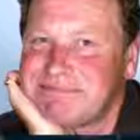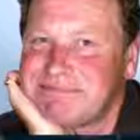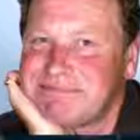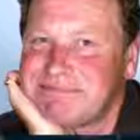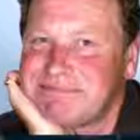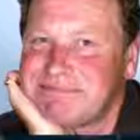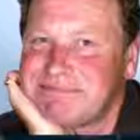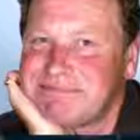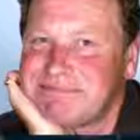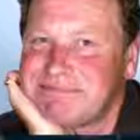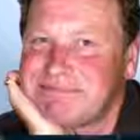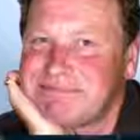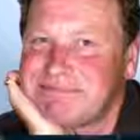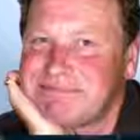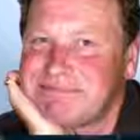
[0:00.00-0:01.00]

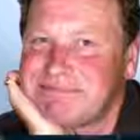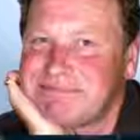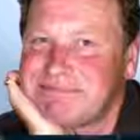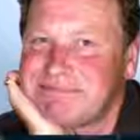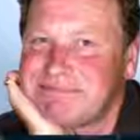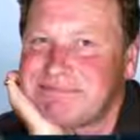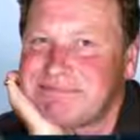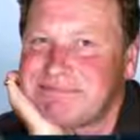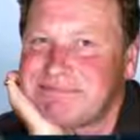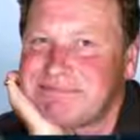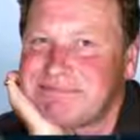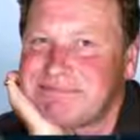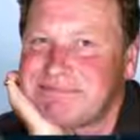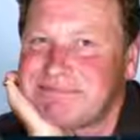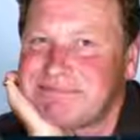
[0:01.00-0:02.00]

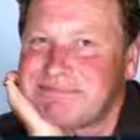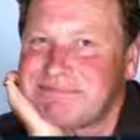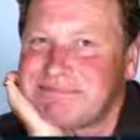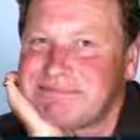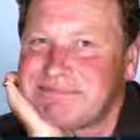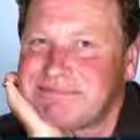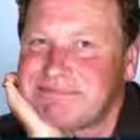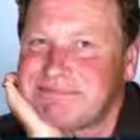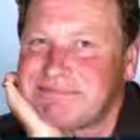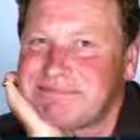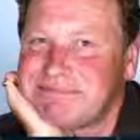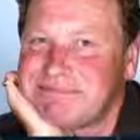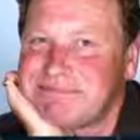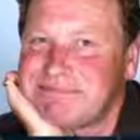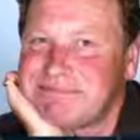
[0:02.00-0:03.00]

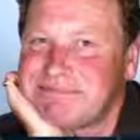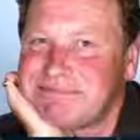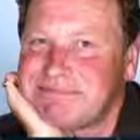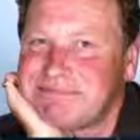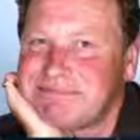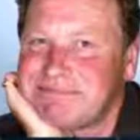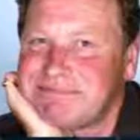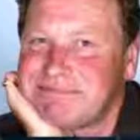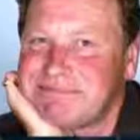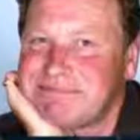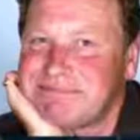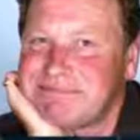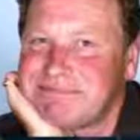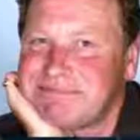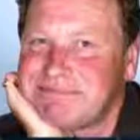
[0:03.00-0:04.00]

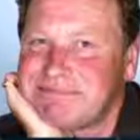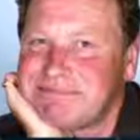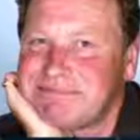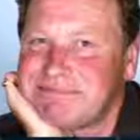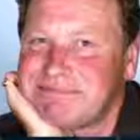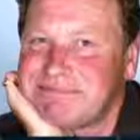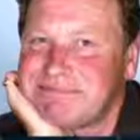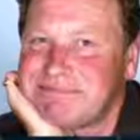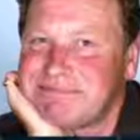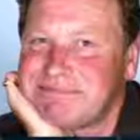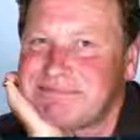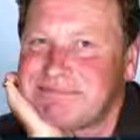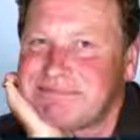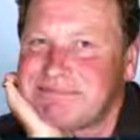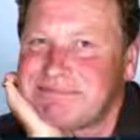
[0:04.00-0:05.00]

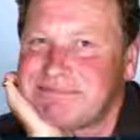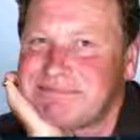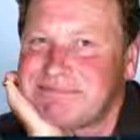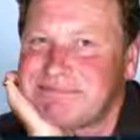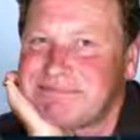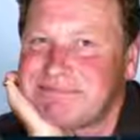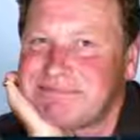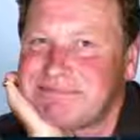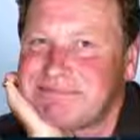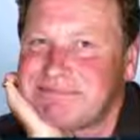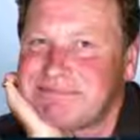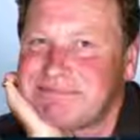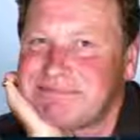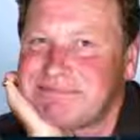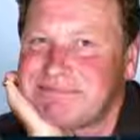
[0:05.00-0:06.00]

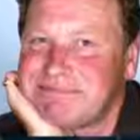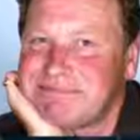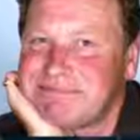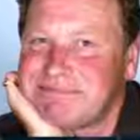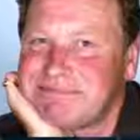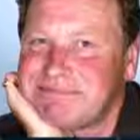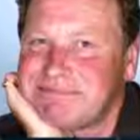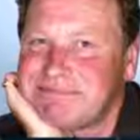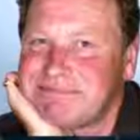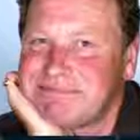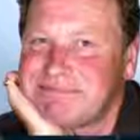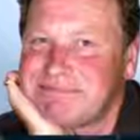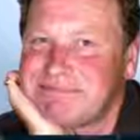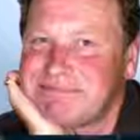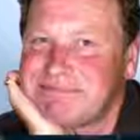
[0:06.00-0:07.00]

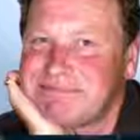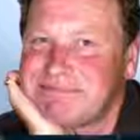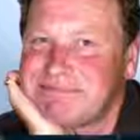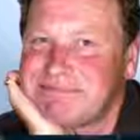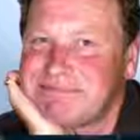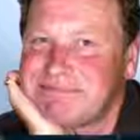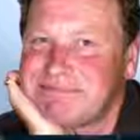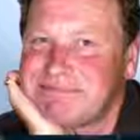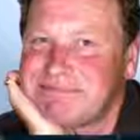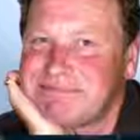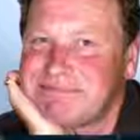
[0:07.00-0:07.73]
No one is speaking in this clip.